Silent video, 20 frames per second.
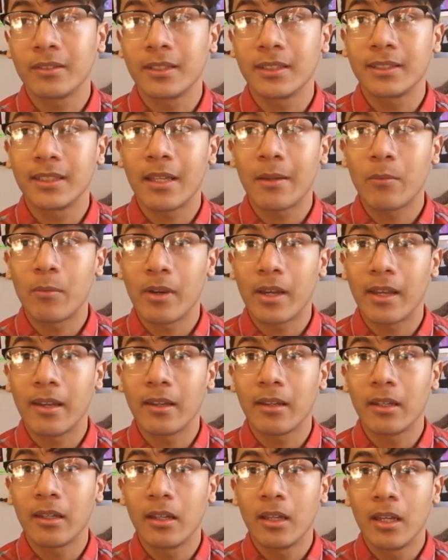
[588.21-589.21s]
the same
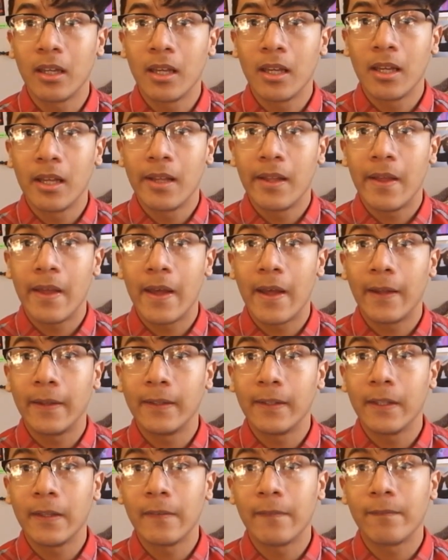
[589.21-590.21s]
way,
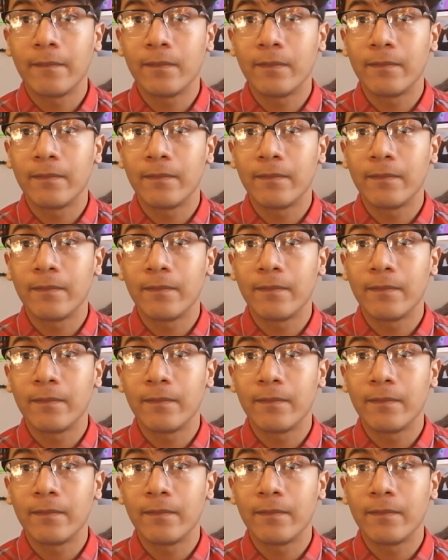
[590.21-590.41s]
and if